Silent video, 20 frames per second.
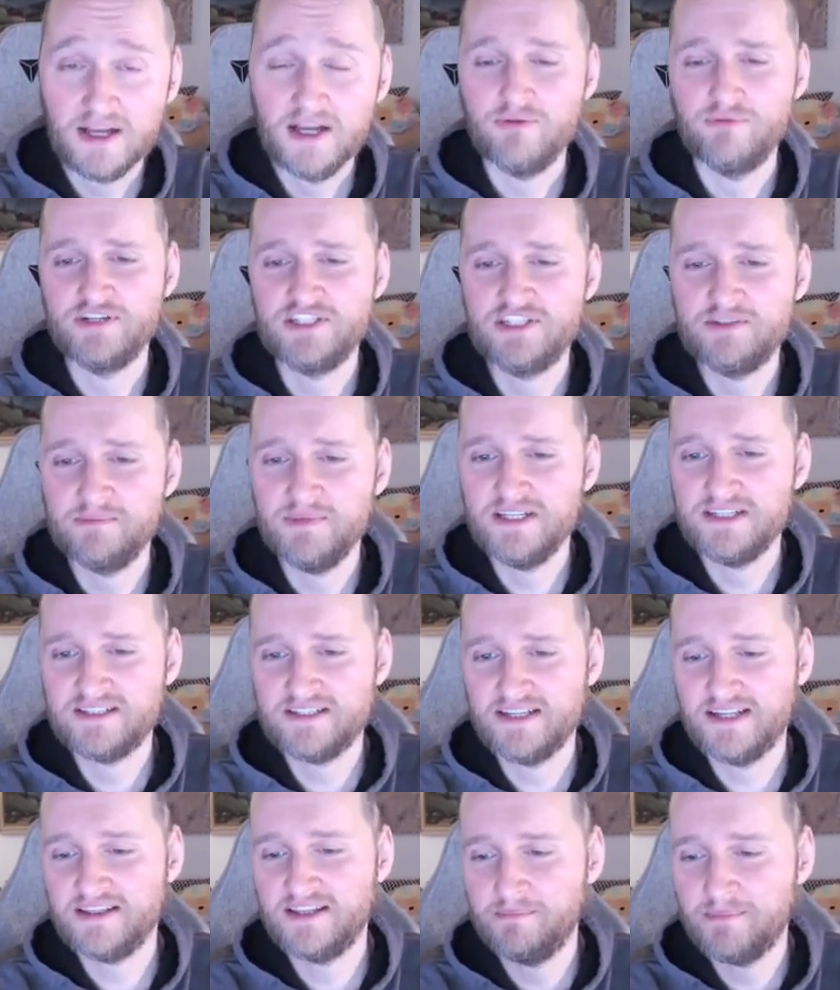which means
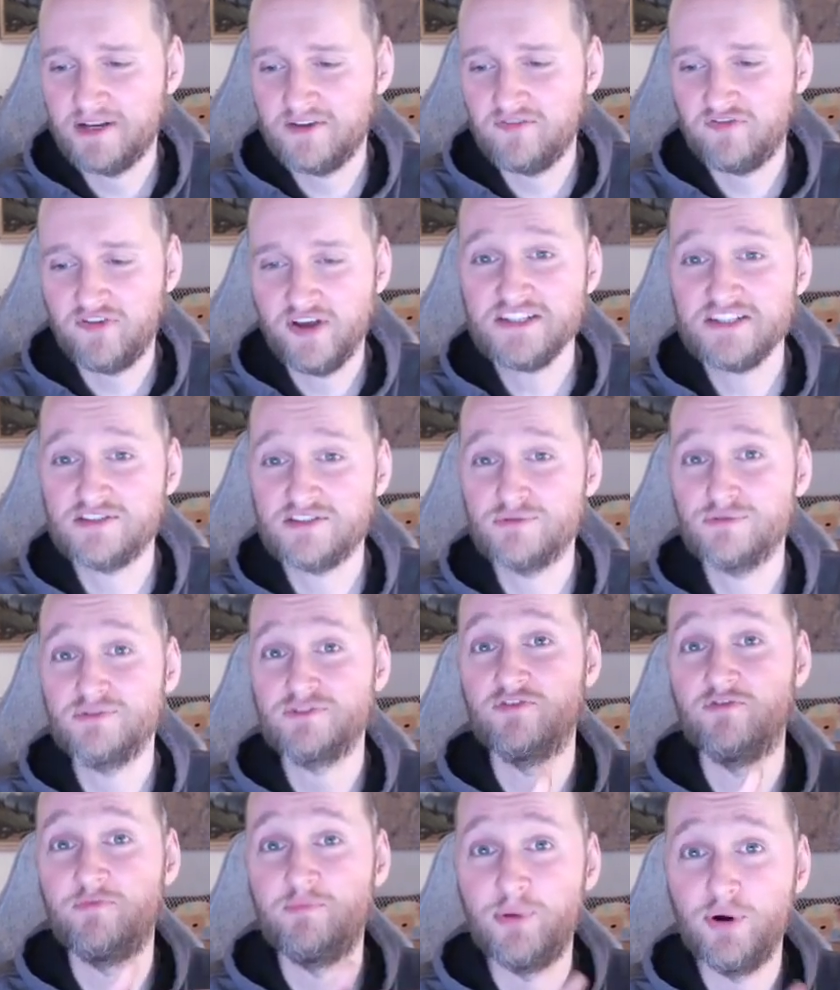that the manifestos
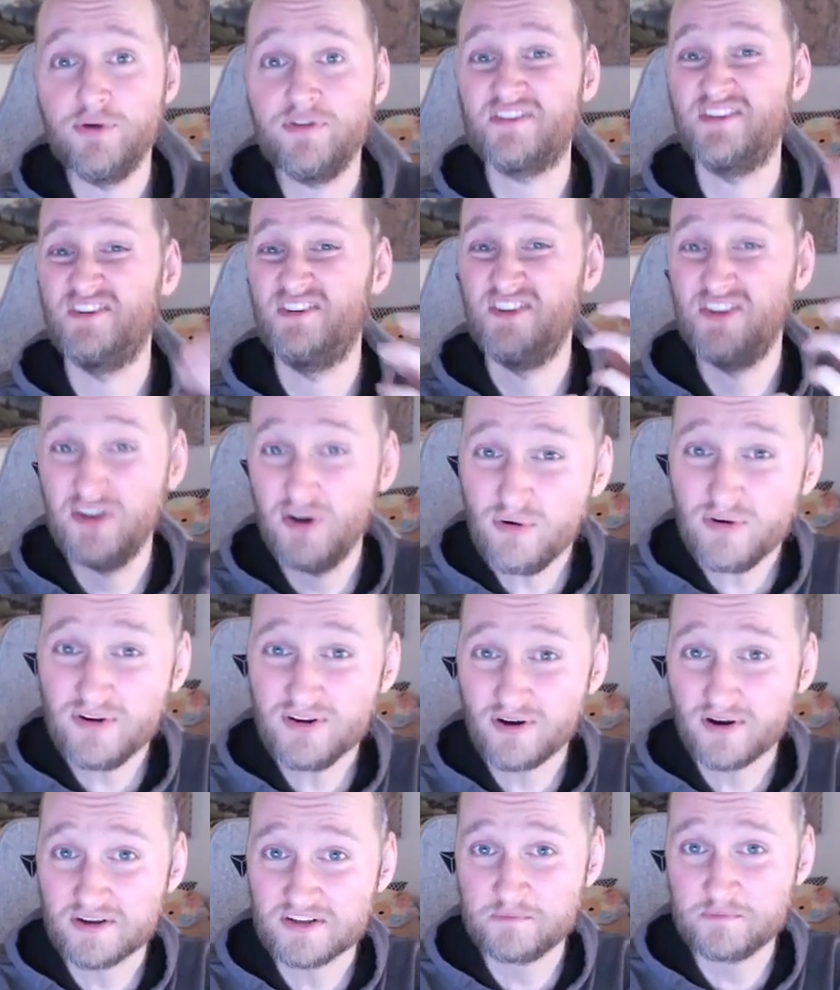of both the no
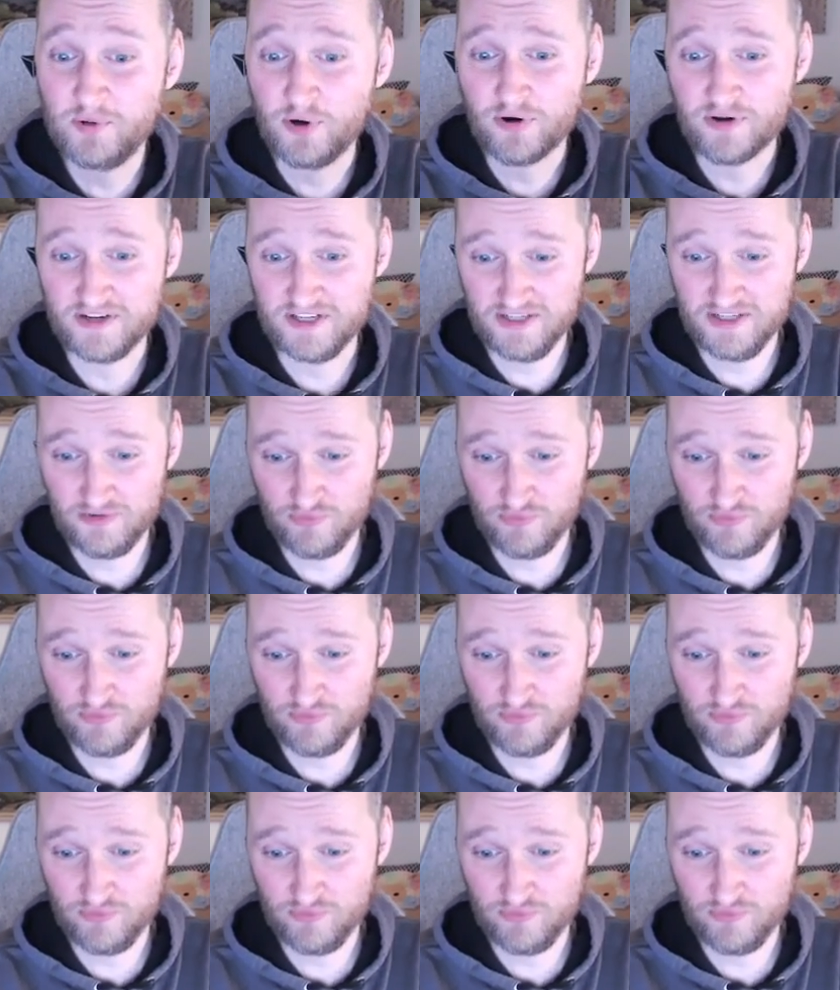dogs party